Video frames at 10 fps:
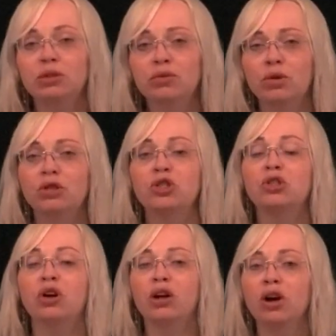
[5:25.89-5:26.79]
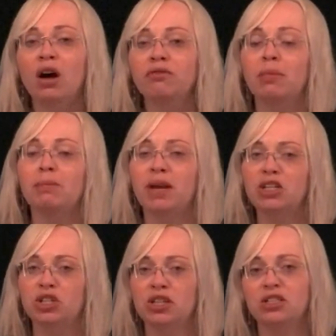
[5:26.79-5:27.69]
to, of course, start off my
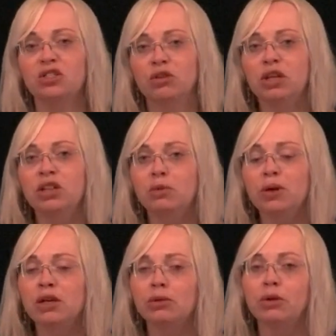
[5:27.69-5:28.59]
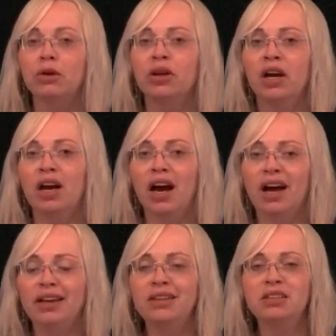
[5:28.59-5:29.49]
patient as 33-year-old
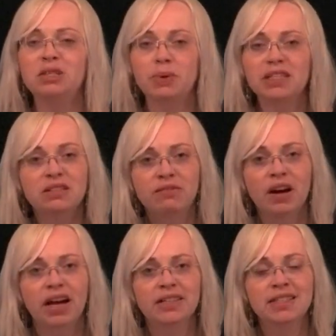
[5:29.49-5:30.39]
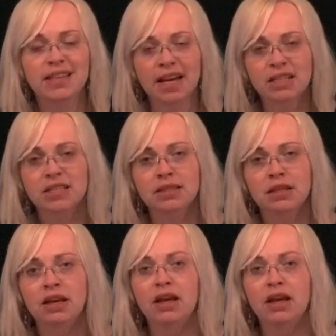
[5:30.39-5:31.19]
unspecified sex.